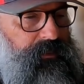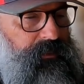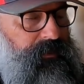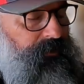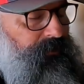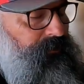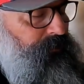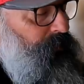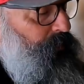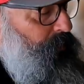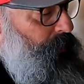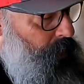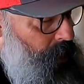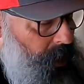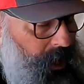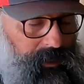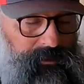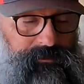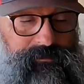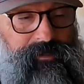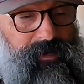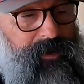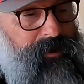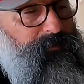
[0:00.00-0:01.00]
long
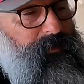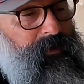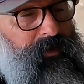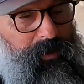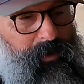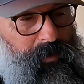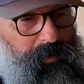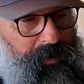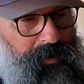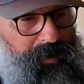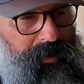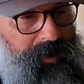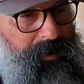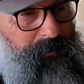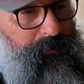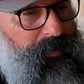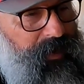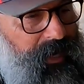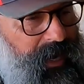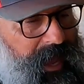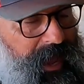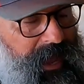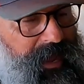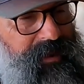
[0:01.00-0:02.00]
time ago.
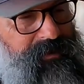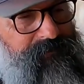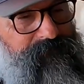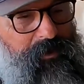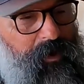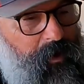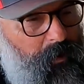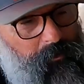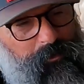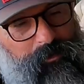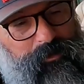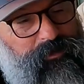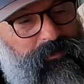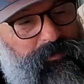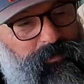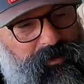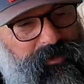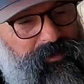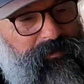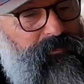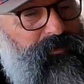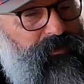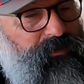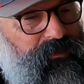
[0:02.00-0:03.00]
But I have always been
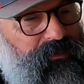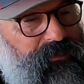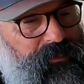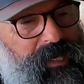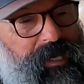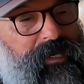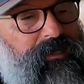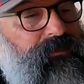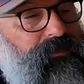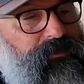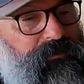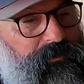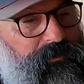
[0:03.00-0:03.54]
obsessed